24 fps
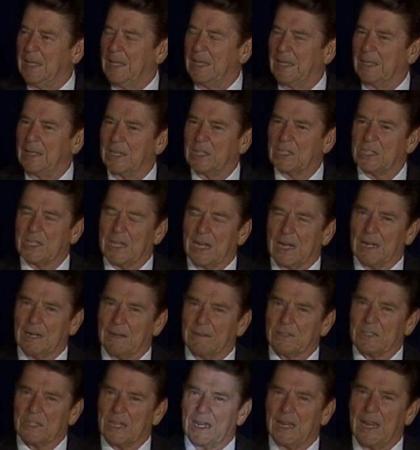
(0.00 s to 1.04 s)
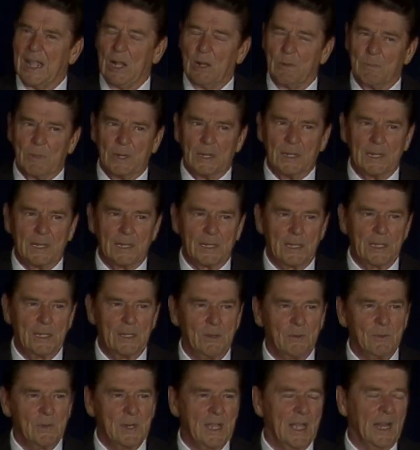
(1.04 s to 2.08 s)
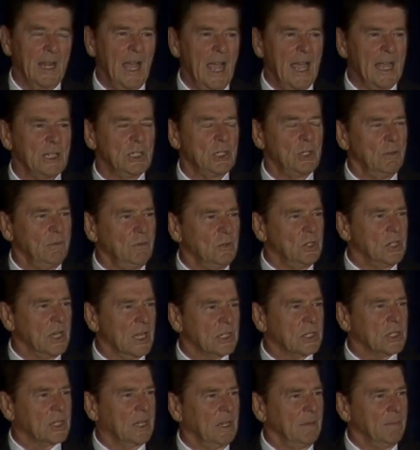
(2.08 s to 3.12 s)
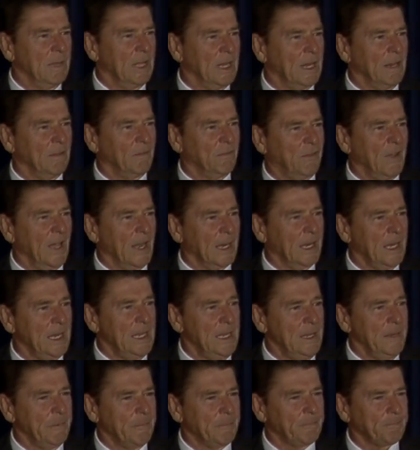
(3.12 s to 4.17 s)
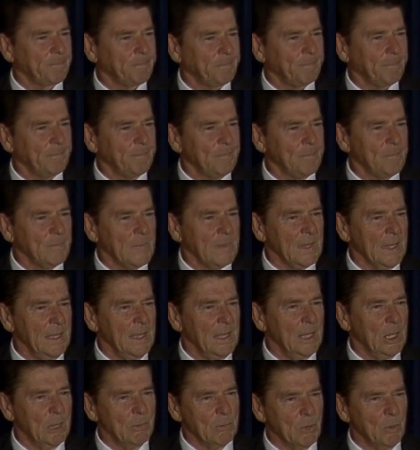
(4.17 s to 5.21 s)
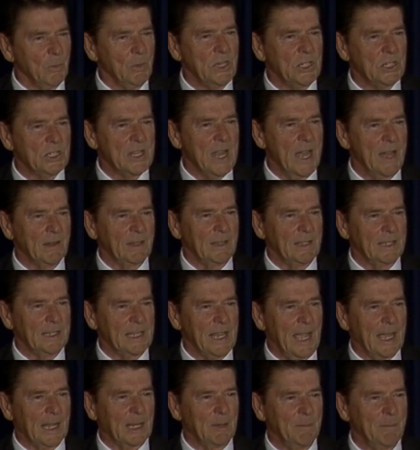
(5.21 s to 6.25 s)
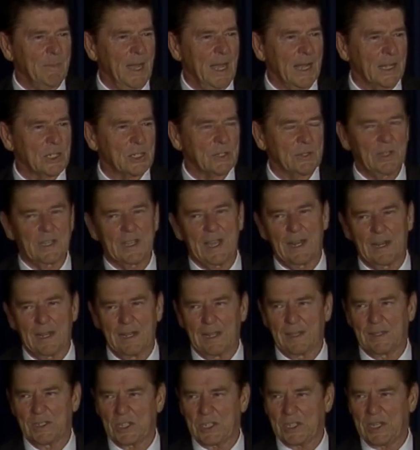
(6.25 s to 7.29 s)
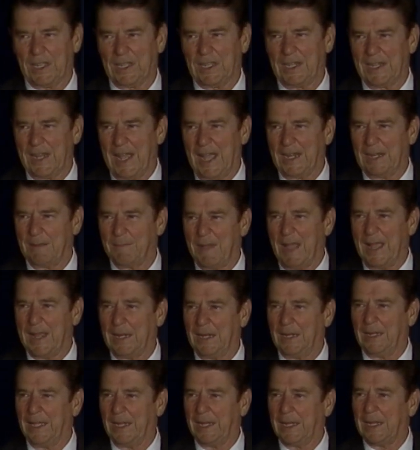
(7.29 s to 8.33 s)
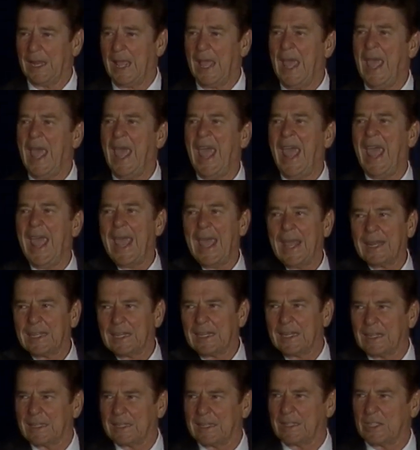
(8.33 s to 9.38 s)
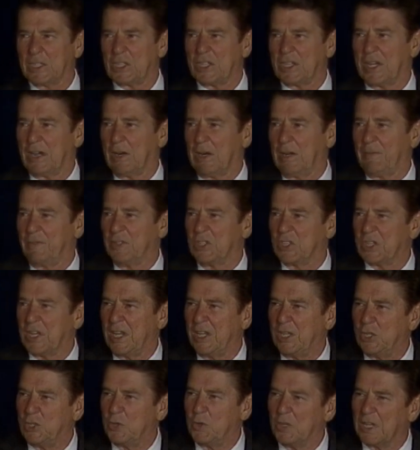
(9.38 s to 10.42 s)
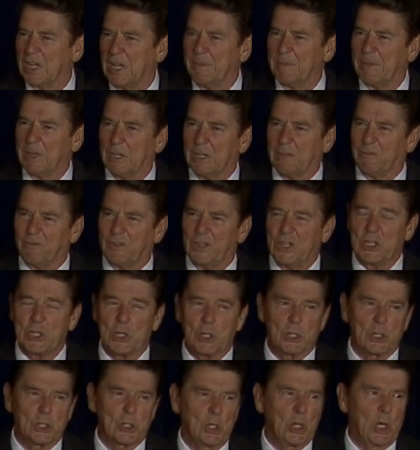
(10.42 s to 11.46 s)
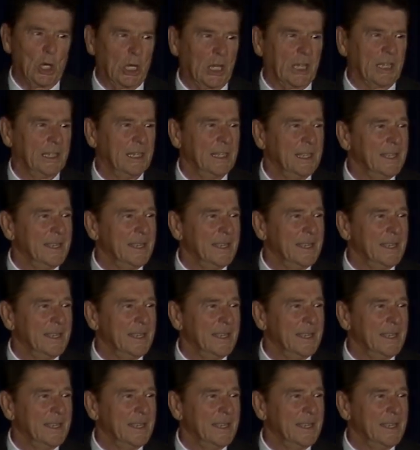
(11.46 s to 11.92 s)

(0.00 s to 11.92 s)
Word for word: And the sheriff said, Elmer, do you realize you've just committed a felony? Elmer reached down in the tackle box, took out another stick of dynamite, lit it, handed it to the sheriff, and said, Did you come here to fish or talk?